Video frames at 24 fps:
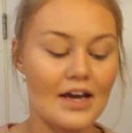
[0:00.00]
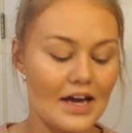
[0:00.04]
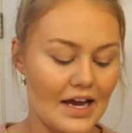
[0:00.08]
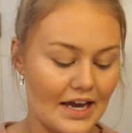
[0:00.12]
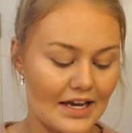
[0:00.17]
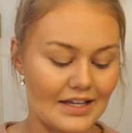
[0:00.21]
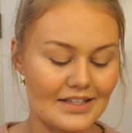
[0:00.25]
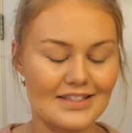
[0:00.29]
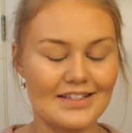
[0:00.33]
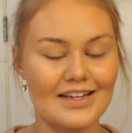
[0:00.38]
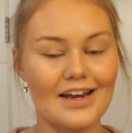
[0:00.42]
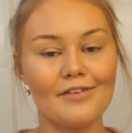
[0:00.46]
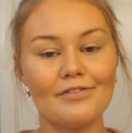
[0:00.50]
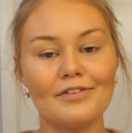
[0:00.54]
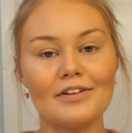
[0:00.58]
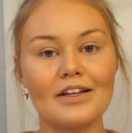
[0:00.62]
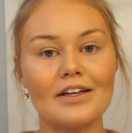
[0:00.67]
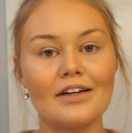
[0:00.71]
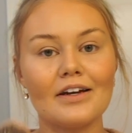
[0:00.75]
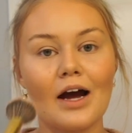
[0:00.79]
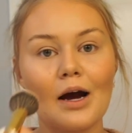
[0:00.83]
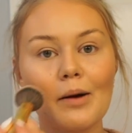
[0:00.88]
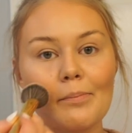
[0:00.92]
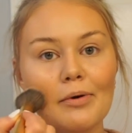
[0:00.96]
It's definitely
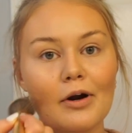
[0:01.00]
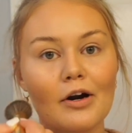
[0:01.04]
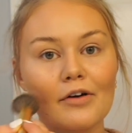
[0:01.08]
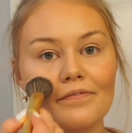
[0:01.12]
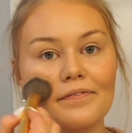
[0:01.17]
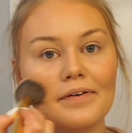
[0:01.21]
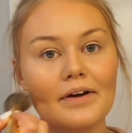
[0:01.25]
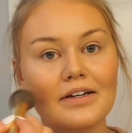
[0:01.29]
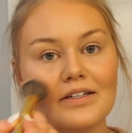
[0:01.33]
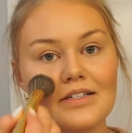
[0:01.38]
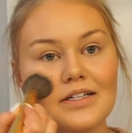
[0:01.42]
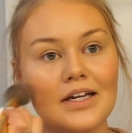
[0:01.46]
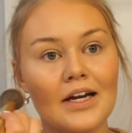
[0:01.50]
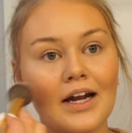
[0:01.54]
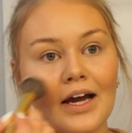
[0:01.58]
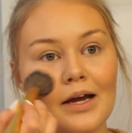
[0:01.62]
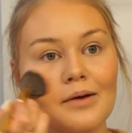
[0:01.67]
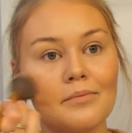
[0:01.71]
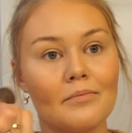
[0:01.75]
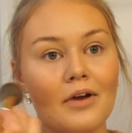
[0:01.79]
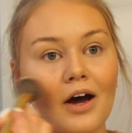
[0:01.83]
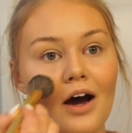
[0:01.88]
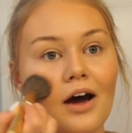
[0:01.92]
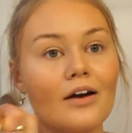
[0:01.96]
not perfect, and I
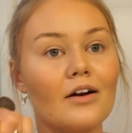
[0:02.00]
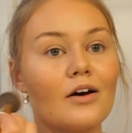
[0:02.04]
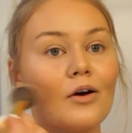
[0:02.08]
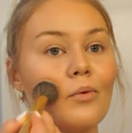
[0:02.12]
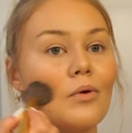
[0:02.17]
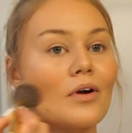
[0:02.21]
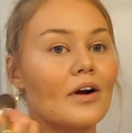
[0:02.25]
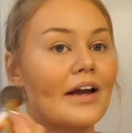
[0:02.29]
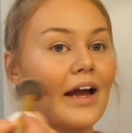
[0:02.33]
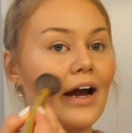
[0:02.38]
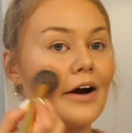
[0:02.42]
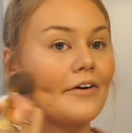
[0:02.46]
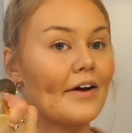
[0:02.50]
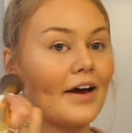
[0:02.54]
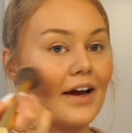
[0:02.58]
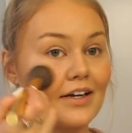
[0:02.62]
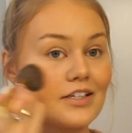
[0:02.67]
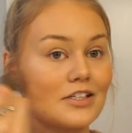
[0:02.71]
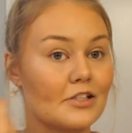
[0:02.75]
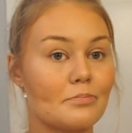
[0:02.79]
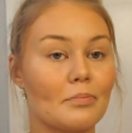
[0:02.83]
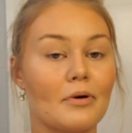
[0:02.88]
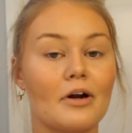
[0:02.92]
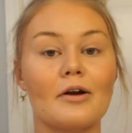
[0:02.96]
am not a workout
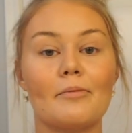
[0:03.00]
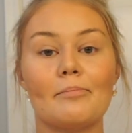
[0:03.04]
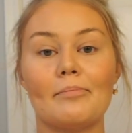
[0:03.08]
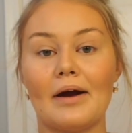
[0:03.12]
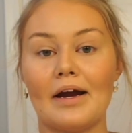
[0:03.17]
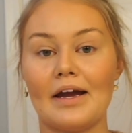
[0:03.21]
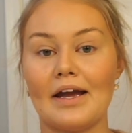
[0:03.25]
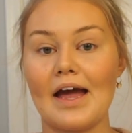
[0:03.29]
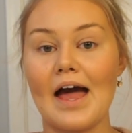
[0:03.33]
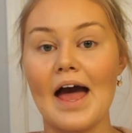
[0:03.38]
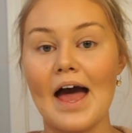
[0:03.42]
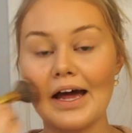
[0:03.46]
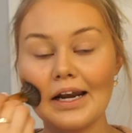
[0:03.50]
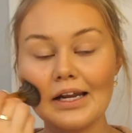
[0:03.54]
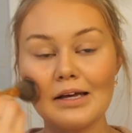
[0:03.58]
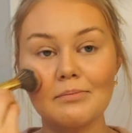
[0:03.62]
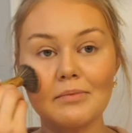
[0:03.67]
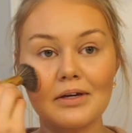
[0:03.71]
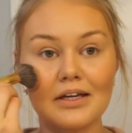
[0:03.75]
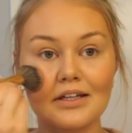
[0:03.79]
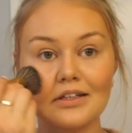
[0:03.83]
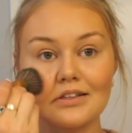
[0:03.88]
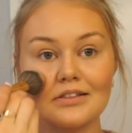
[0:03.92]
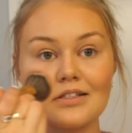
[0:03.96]
expert by any
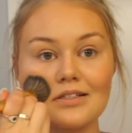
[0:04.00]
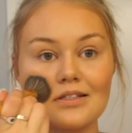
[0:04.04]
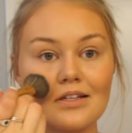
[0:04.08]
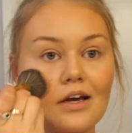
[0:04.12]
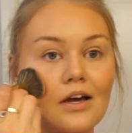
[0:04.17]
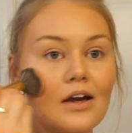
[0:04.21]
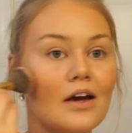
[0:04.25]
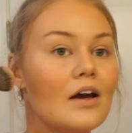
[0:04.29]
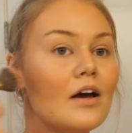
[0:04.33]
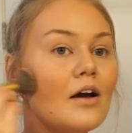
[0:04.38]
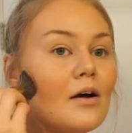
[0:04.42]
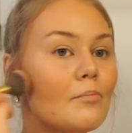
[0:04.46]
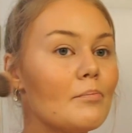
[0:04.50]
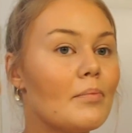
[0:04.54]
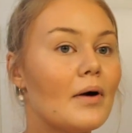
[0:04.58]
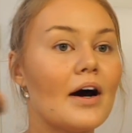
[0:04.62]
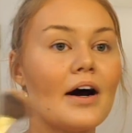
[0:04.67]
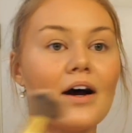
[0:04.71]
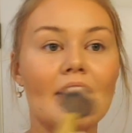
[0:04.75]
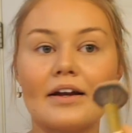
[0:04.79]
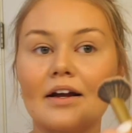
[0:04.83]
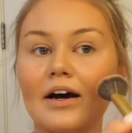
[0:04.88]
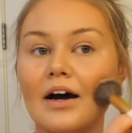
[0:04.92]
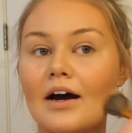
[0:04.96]
means,
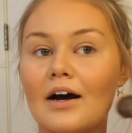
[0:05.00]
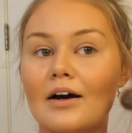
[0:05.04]
but